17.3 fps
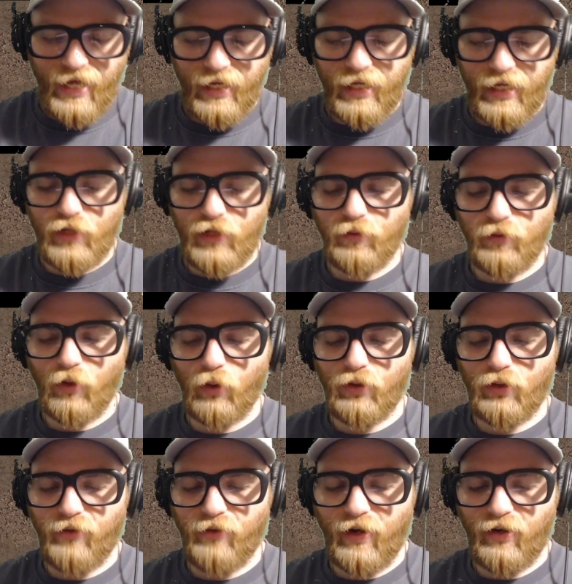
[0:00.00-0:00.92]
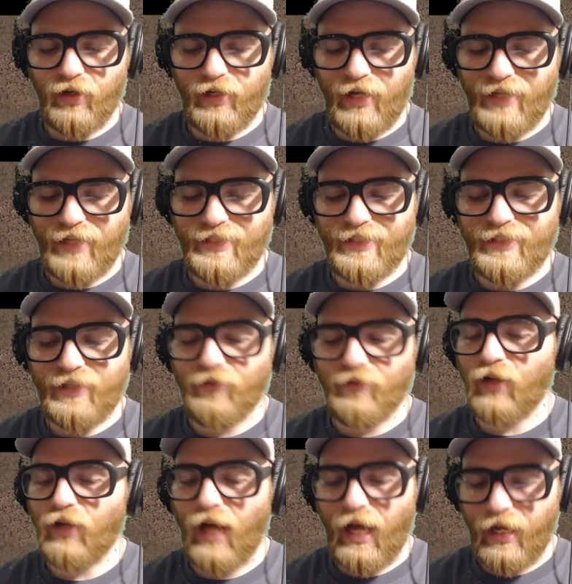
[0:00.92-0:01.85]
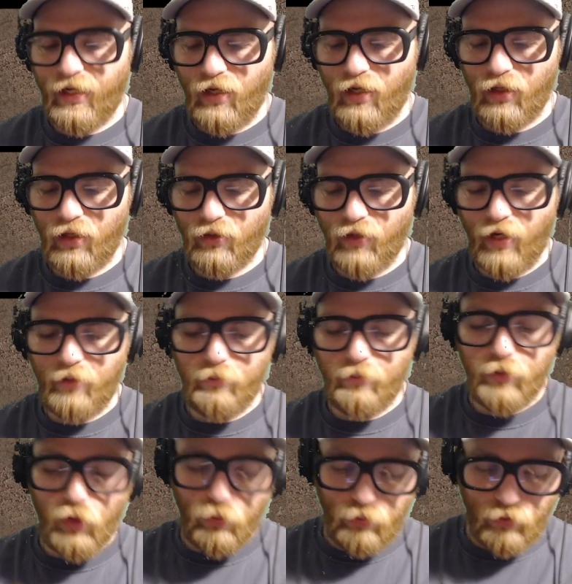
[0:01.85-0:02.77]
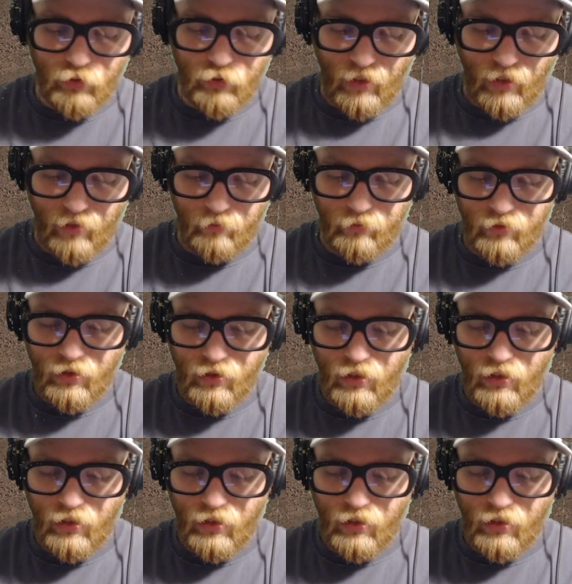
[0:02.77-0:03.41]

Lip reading: Each floater variant has a different eye color and pupil shape.